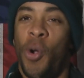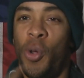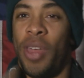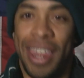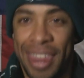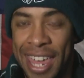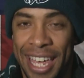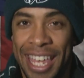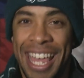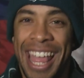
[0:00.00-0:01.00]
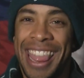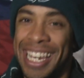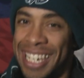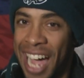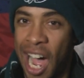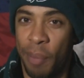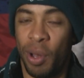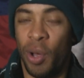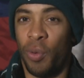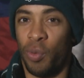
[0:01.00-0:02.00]
who they think the
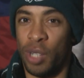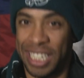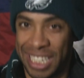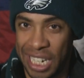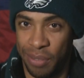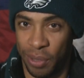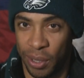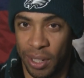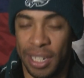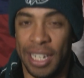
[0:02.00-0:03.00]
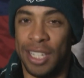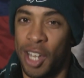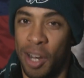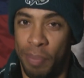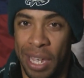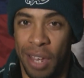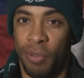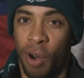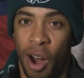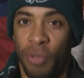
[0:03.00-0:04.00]
top receiver is going to be
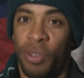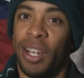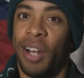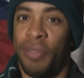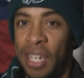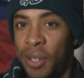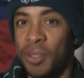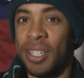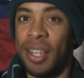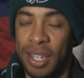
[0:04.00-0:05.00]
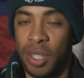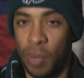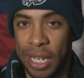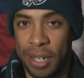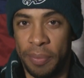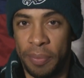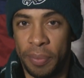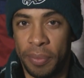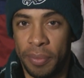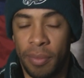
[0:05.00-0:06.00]
for our Philadelphia Eagles this week.
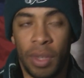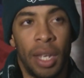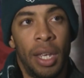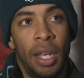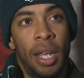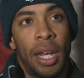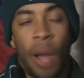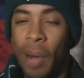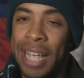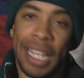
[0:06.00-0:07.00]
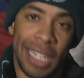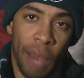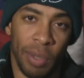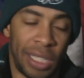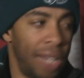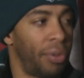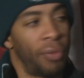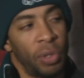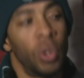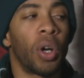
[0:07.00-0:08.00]
Now, when I say top receiver,
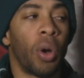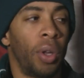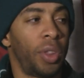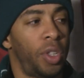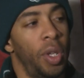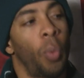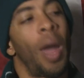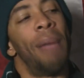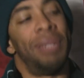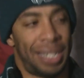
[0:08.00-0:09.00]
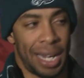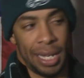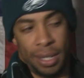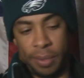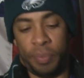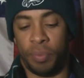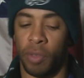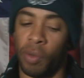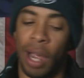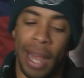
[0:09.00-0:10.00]
if you look onto the website,
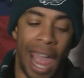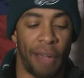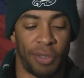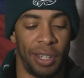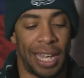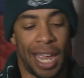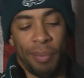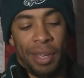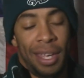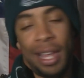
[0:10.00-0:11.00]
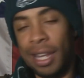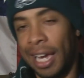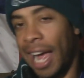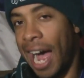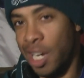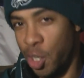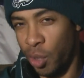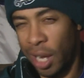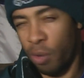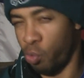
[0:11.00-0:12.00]
right after the game, like I
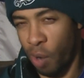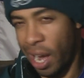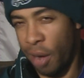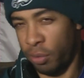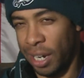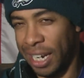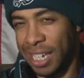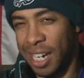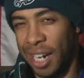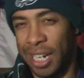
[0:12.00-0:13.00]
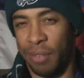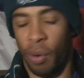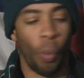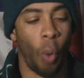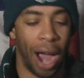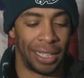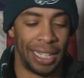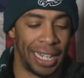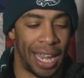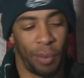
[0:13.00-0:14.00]
do, like right after I get done even
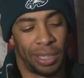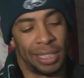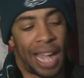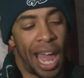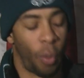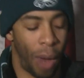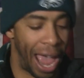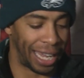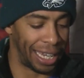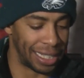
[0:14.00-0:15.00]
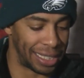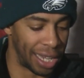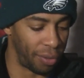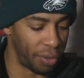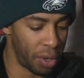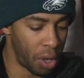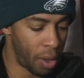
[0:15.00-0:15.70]
watching the game, which is kind of wacky in itself.